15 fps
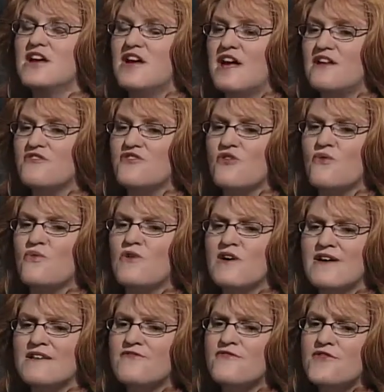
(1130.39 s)
and so we
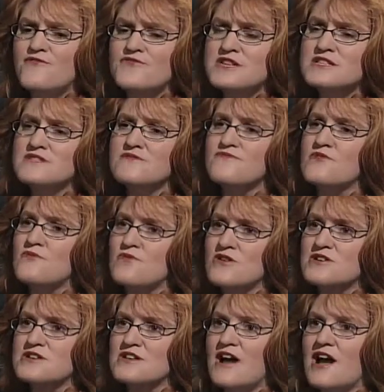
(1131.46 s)
had 15 different
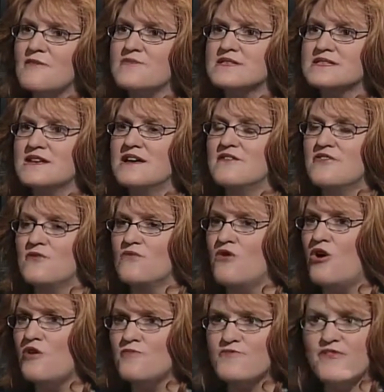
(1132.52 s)
workshops that were
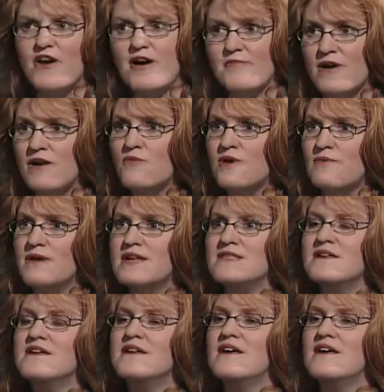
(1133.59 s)
all taught by women